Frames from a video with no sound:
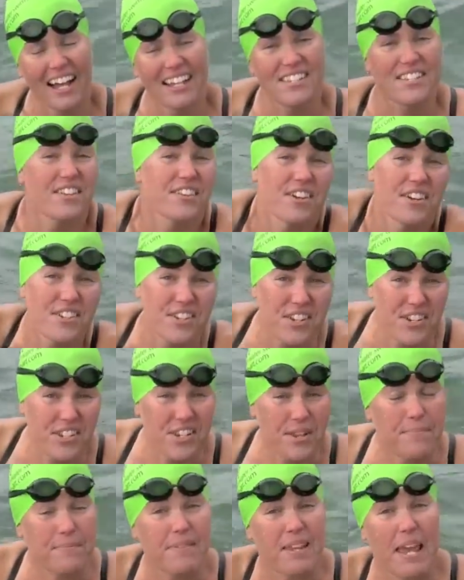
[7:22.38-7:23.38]
So those are
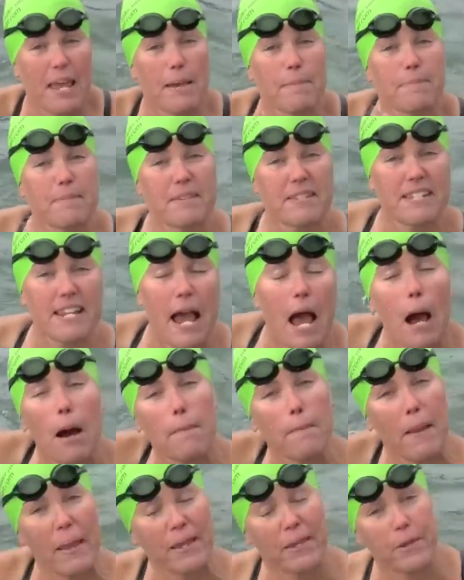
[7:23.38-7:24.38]
some tips to
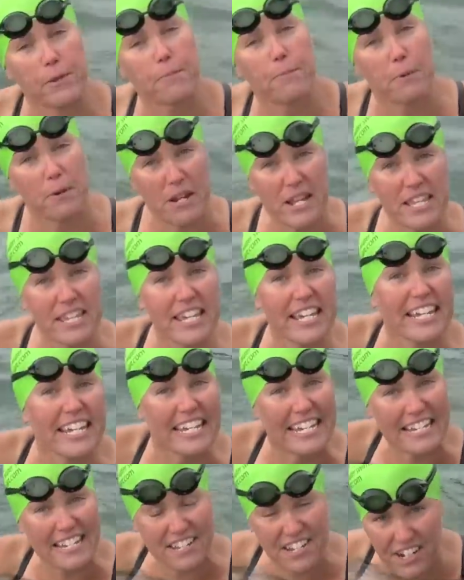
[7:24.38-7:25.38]
help make your breathing
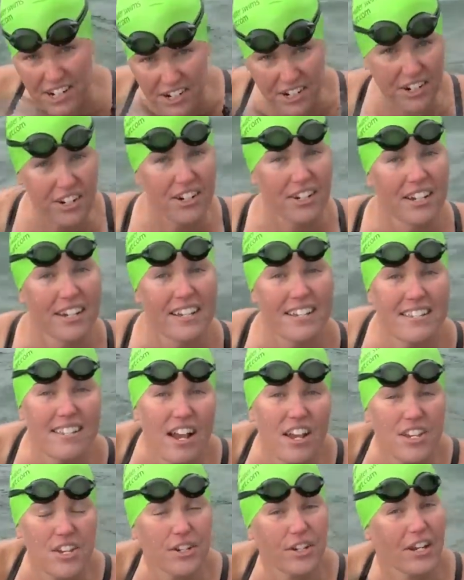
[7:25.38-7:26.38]
easier so
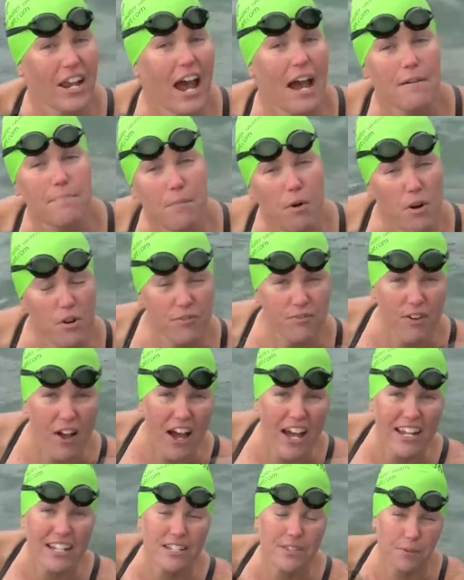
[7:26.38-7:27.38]
you can have more
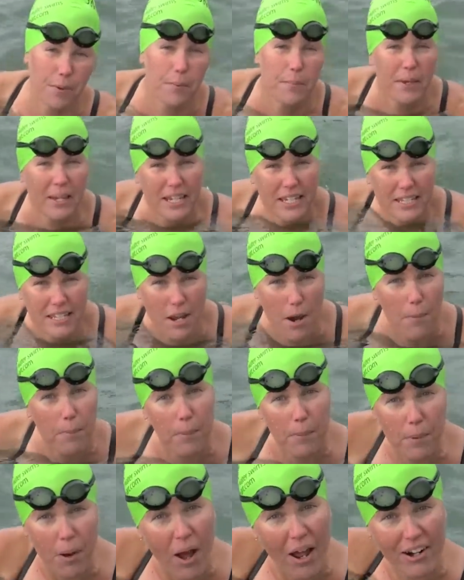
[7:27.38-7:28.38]
fun swimming in the
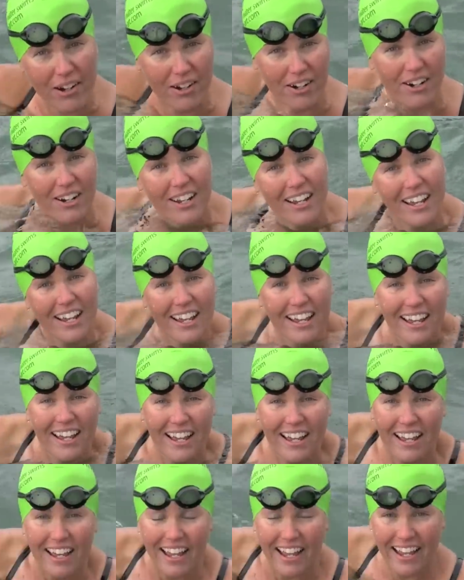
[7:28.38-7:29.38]
open water.
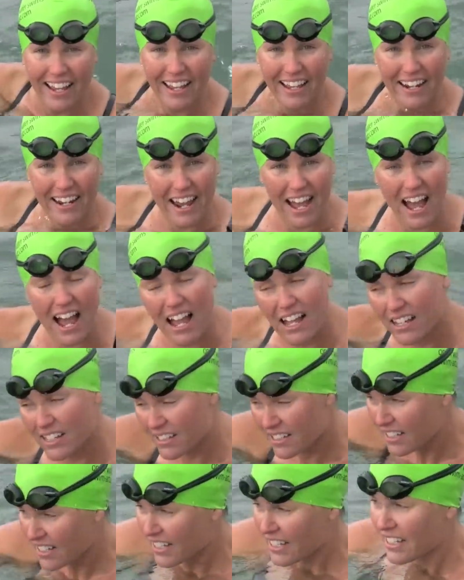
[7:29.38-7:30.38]
And
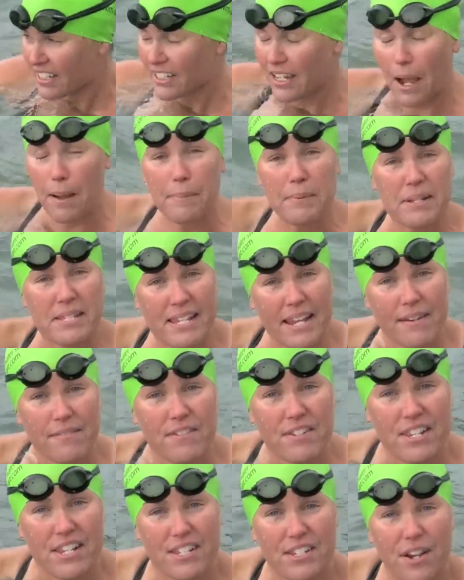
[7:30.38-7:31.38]
come to San
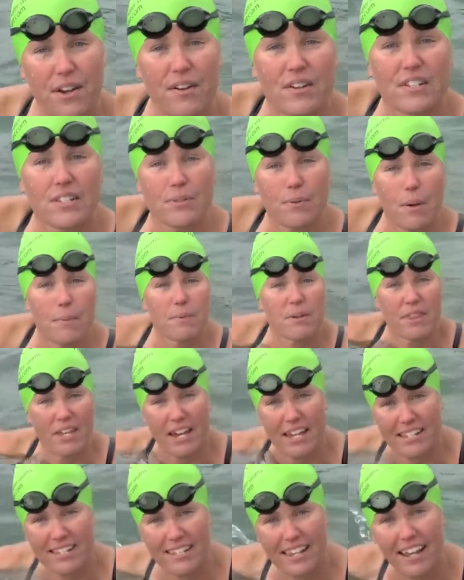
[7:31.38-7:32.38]
Francisco and swim with
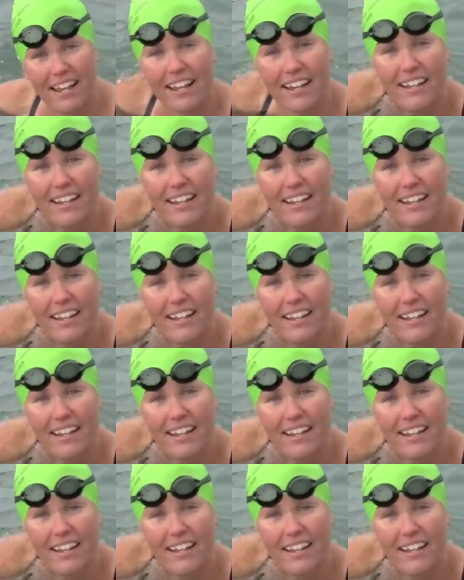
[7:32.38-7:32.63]
us.